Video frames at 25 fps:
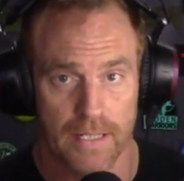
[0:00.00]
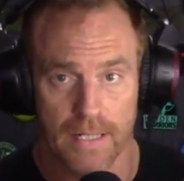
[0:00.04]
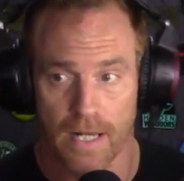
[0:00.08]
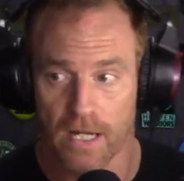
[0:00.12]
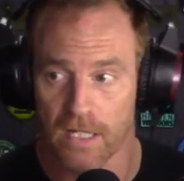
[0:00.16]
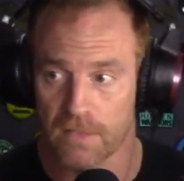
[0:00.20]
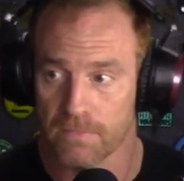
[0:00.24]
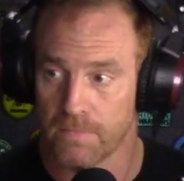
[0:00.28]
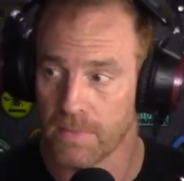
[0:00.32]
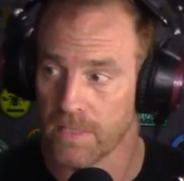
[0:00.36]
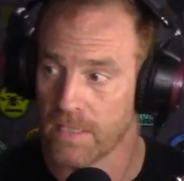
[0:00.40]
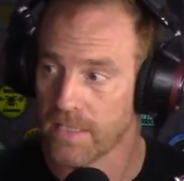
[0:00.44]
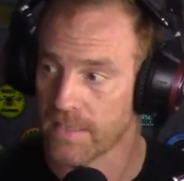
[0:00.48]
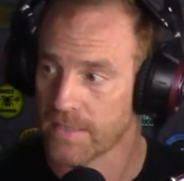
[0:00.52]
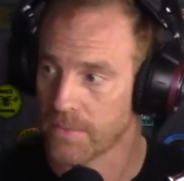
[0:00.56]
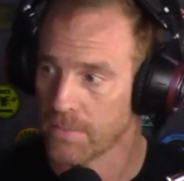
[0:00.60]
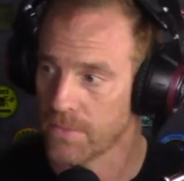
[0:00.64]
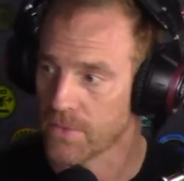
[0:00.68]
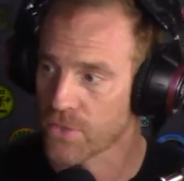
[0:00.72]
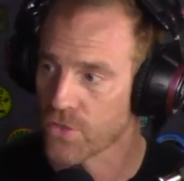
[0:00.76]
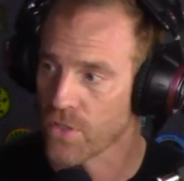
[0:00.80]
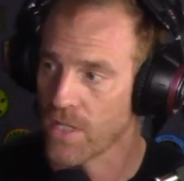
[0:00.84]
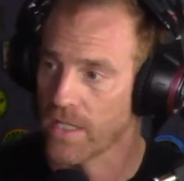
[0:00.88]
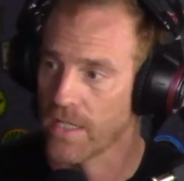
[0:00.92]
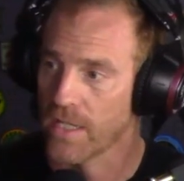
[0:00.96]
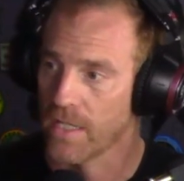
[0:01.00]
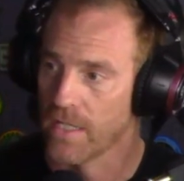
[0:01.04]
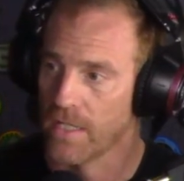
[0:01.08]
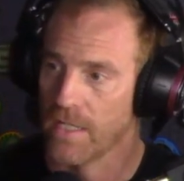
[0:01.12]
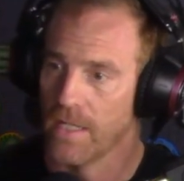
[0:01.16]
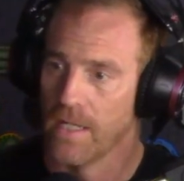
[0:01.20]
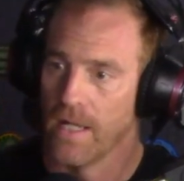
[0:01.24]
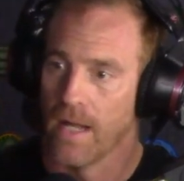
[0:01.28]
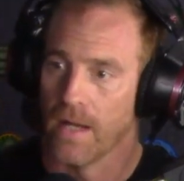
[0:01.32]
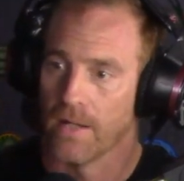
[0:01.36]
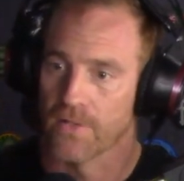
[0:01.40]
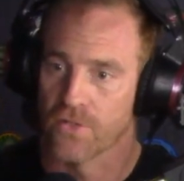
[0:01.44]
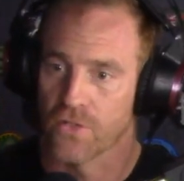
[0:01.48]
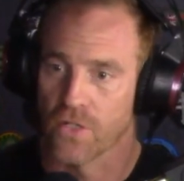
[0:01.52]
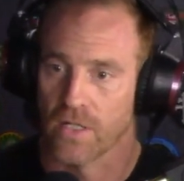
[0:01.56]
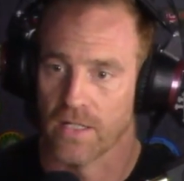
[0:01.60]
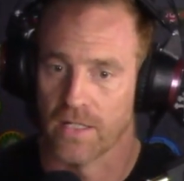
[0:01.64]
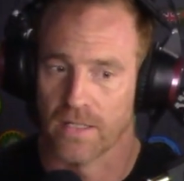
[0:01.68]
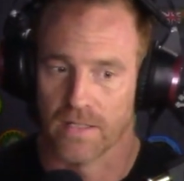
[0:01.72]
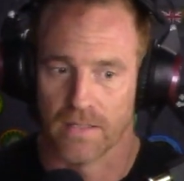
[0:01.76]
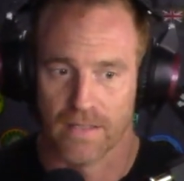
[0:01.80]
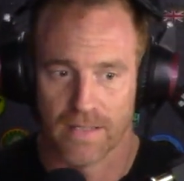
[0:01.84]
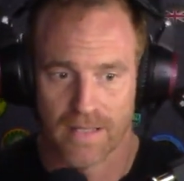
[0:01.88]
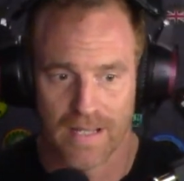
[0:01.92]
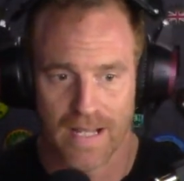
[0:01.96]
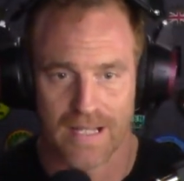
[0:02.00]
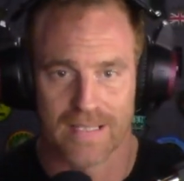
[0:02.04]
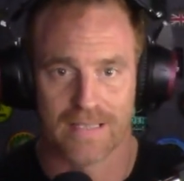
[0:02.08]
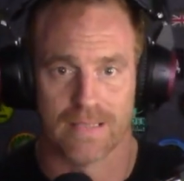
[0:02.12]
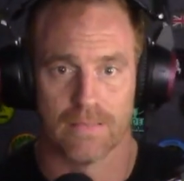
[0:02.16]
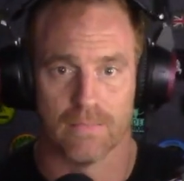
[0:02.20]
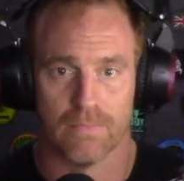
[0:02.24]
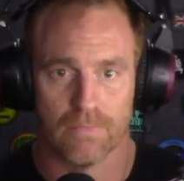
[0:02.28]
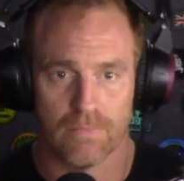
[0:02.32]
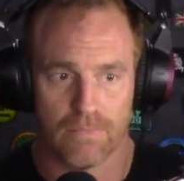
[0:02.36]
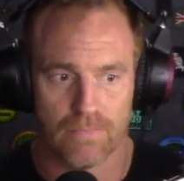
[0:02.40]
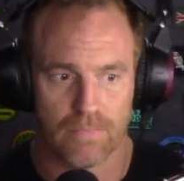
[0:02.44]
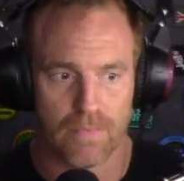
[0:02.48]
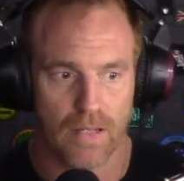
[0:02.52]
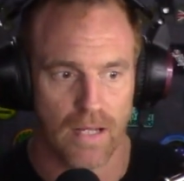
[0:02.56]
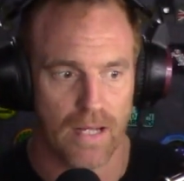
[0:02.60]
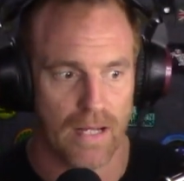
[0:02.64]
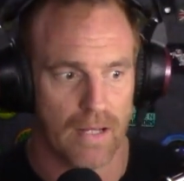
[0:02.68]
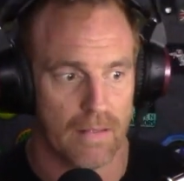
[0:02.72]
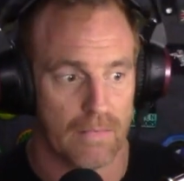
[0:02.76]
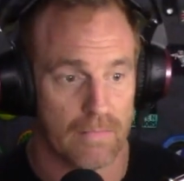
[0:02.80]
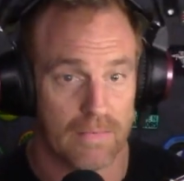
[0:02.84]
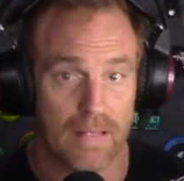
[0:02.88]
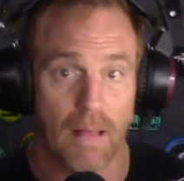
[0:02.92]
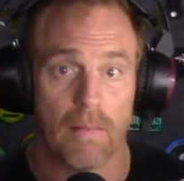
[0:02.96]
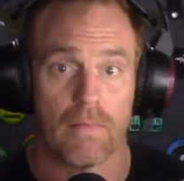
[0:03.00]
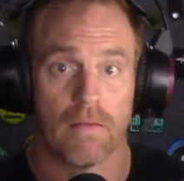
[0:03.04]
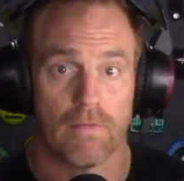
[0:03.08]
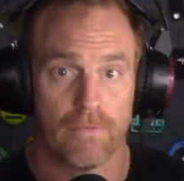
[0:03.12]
That was because I was trying to get some depth